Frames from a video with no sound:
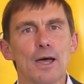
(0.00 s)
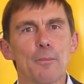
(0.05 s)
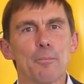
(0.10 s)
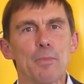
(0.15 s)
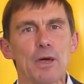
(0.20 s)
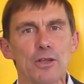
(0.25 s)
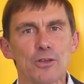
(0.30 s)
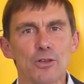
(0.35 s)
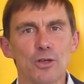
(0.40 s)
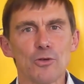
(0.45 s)

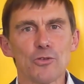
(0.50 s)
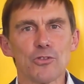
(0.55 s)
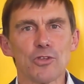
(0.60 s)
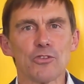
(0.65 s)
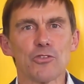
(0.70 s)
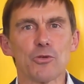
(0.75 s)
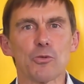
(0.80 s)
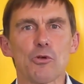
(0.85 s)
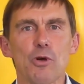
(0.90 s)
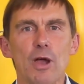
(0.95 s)
Better news and
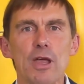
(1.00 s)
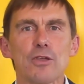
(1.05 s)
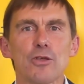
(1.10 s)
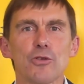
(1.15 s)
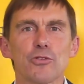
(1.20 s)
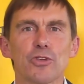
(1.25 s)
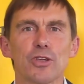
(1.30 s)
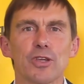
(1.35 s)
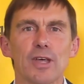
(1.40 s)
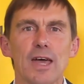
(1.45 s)
some great
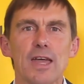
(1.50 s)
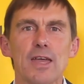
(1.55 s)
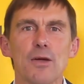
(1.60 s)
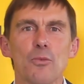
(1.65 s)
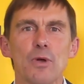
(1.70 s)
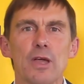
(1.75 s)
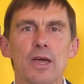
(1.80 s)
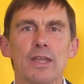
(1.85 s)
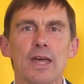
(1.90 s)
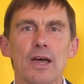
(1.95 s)
news today.
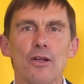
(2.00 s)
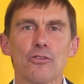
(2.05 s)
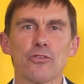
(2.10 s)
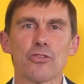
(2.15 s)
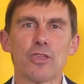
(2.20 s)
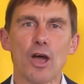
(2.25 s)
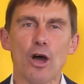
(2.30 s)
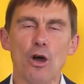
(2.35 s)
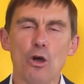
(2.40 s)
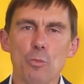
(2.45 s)
We announced
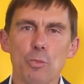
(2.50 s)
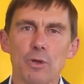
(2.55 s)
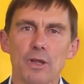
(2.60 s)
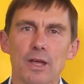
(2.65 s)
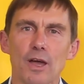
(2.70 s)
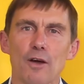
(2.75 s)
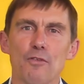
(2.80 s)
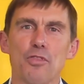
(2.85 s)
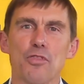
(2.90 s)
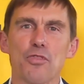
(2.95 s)
the opening
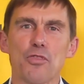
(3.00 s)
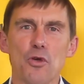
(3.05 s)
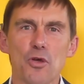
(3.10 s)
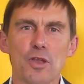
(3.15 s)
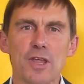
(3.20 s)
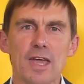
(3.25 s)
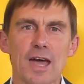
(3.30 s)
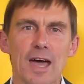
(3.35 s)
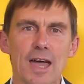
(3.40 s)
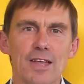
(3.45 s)
of
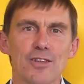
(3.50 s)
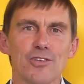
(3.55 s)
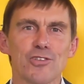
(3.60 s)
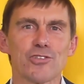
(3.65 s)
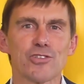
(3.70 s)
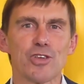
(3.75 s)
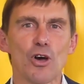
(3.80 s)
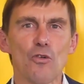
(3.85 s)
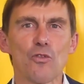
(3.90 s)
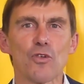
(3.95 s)
38
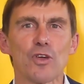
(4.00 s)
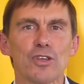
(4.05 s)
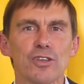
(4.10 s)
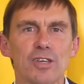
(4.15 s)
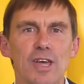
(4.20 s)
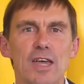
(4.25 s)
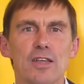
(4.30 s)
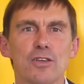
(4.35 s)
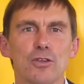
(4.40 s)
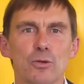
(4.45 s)

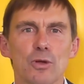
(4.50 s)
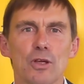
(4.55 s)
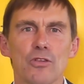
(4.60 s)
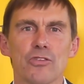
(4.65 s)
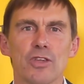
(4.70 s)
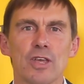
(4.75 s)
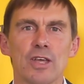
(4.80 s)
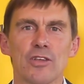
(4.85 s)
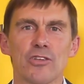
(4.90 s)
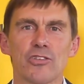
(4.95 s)
self-contained units
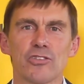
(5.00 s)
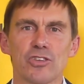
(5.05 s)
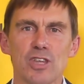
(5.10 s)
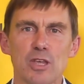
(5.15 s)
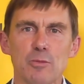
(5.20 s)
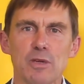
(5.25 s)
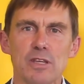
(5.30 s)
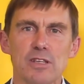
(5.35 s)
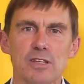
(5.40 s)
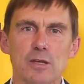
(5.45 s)
in a
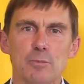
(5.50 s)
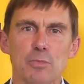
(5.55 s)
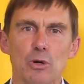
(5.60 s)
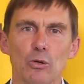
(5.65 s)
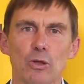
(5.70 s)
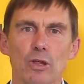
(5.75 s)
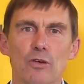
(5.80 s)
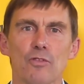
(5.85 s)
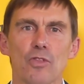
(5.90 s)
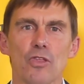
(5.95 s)
CBD
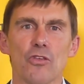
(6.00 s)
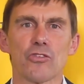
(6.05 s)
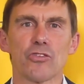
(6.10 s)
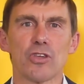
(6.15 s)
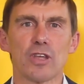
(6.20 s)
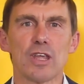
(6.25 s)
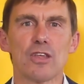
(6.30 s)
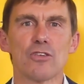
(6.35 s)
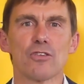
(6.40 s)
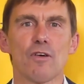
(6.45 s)
building for the
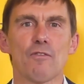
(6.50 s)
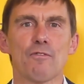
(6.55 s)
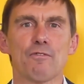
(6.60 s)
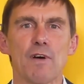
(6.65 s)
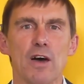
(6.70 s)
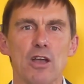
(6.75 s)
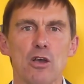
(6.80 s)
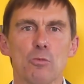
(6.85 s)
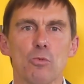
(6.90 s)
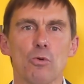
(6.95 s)
city's
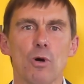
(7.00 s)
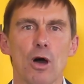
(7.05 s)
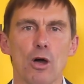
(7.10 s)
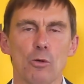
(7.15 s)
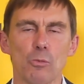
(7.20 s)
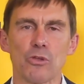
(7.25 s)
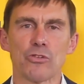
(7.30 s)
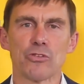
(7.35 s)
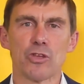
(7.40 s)
vulnerable homeless